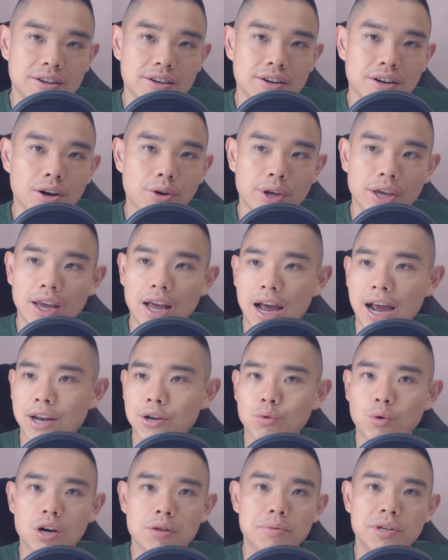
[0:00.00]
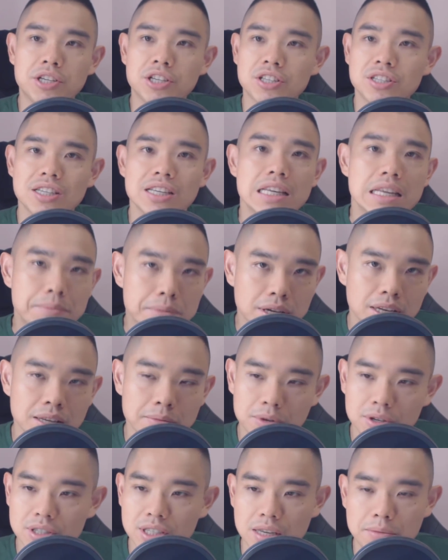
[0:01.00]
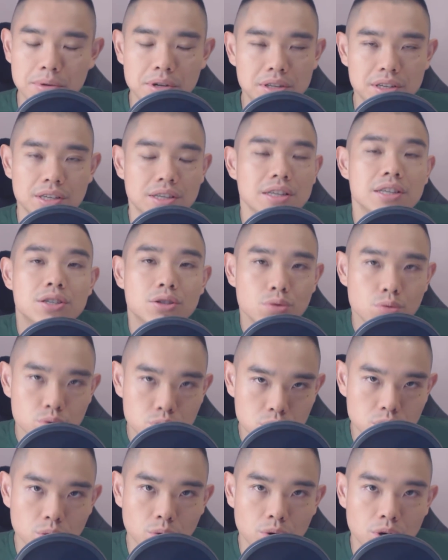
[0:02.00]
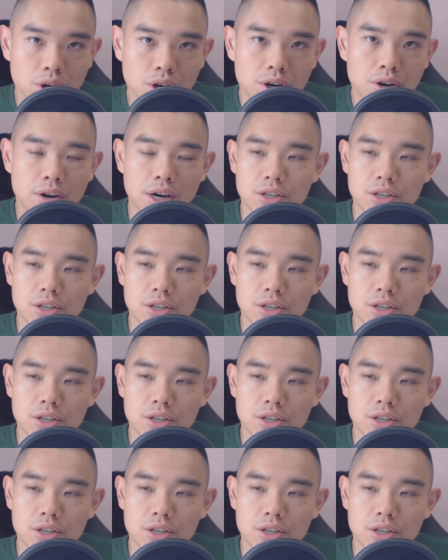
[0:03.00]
Okay, I don't want to be just emailing because email is too slow, right?